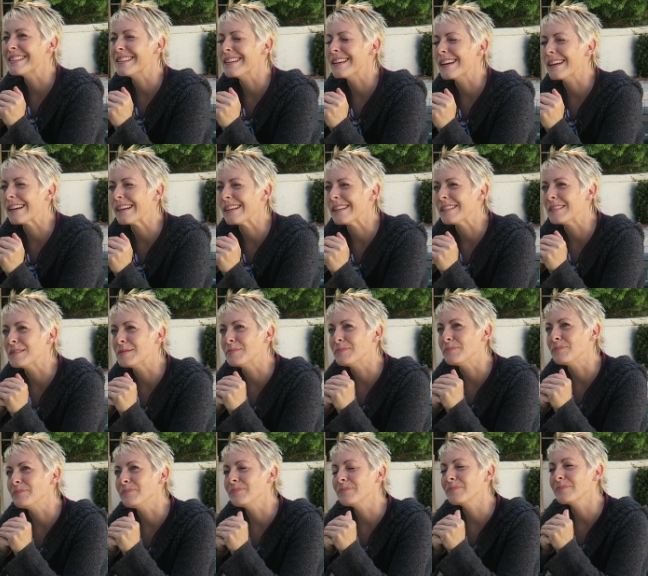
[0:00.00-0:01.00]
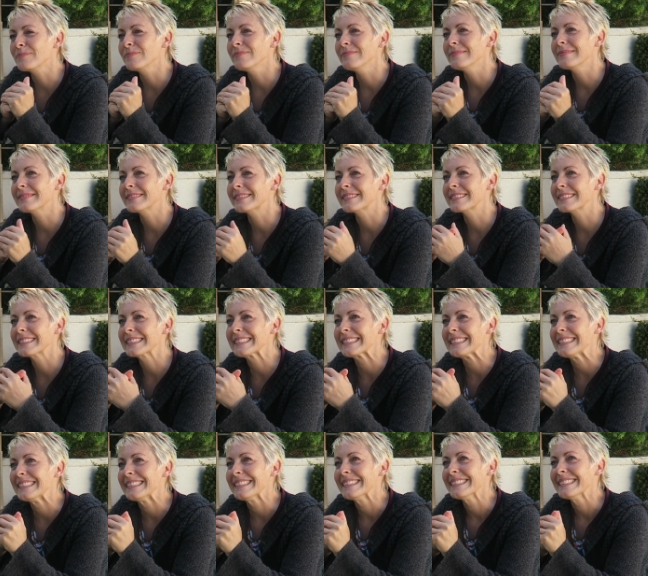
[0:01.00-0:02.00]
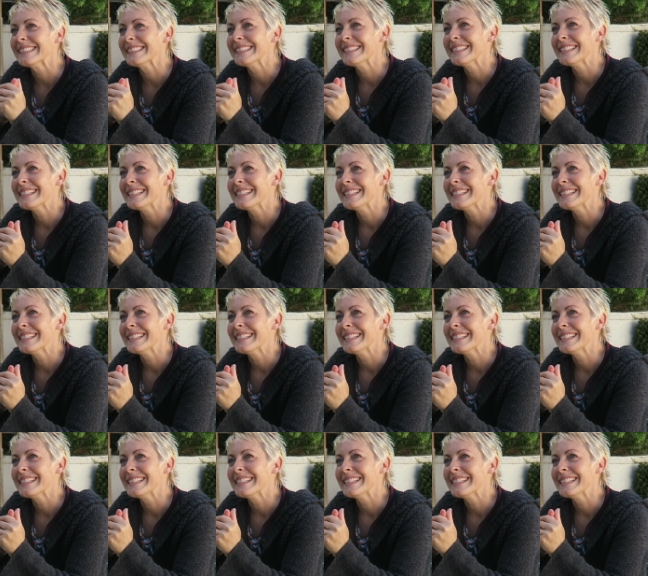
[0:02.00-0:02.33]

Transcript: What is your most prominent characteristic?